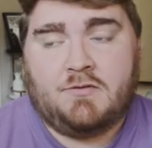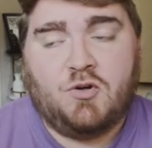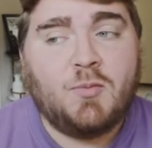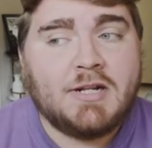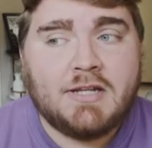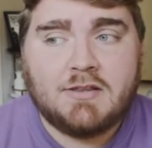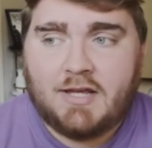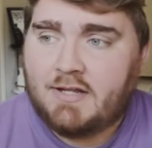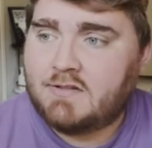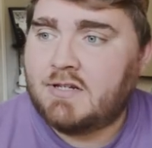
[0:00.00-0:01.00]
Nobody
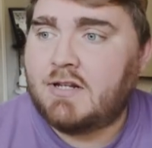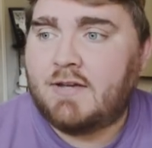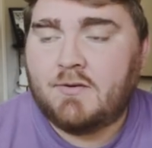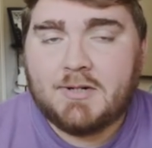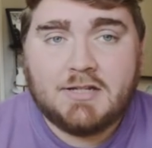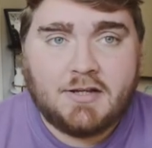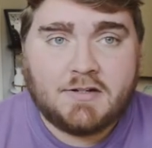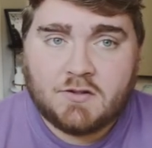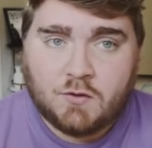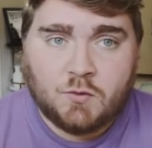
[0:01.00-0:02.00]
liked it. Everybody
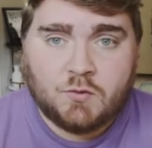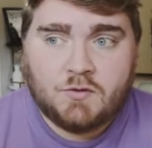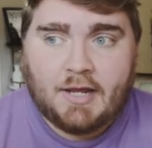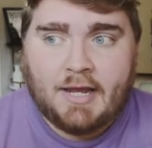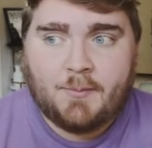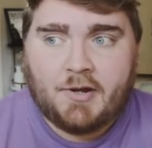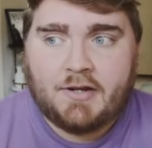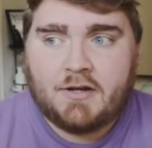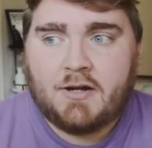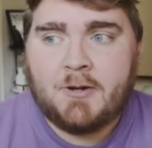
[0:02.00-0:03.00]
liked the old app
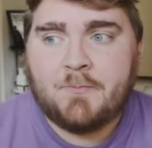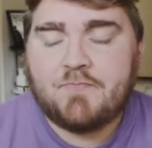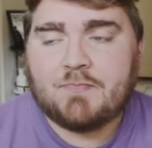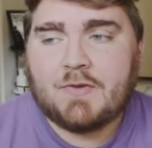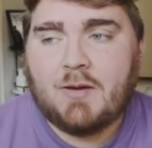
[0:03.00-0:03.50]
icon.